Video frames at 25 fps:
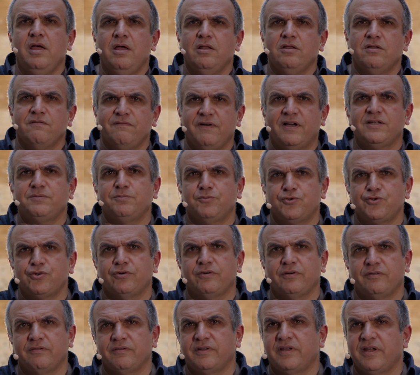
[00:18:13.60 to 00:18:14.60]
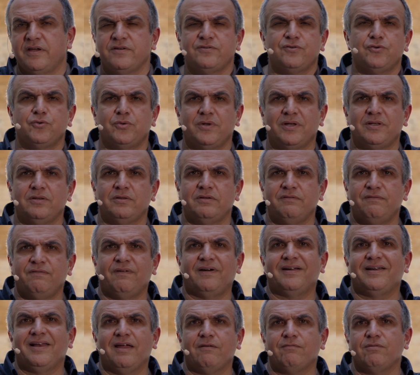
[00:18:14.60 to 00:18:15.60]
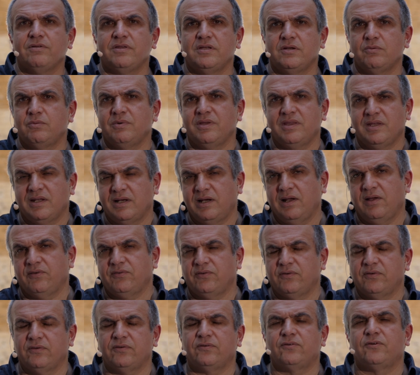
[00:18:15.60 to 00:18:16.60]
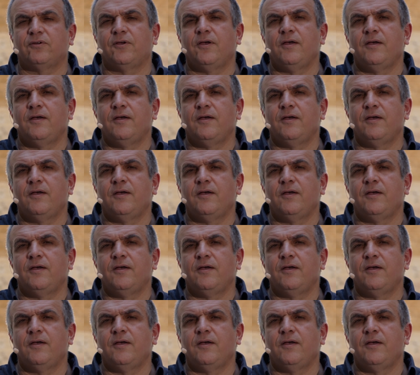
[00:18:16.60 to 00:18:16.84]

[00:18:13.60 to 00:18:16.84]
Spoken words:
The vast majority of the case, you can define everything with classes.